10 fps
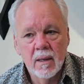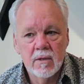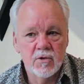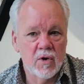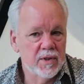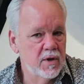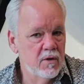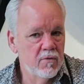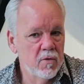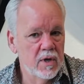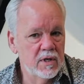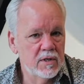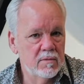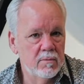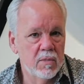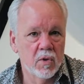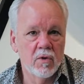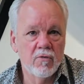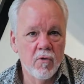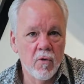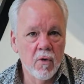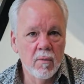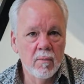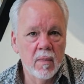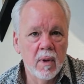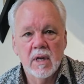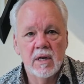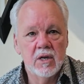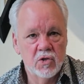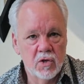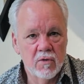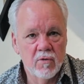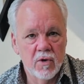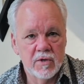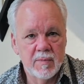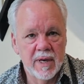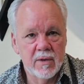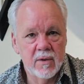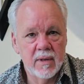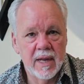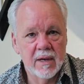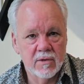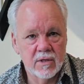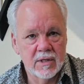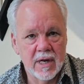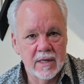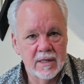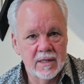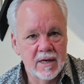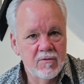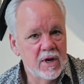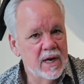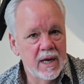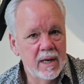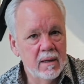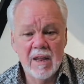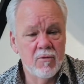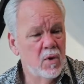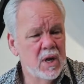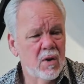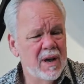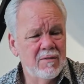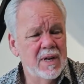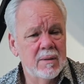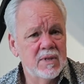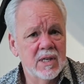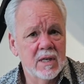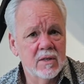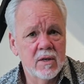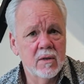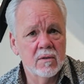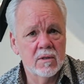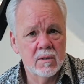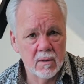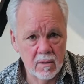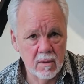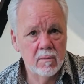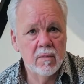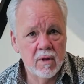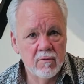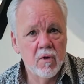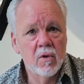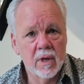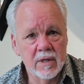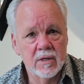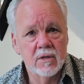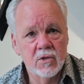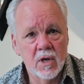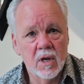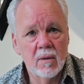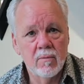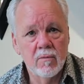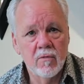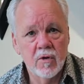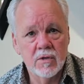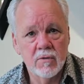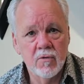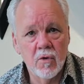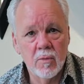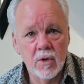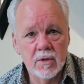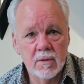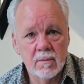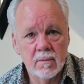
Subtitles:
Strengthen your voice, build a form, condition your voice by doing the exercises every day. Even when you don't have time to sing songs, the vocalists should come first and foremost.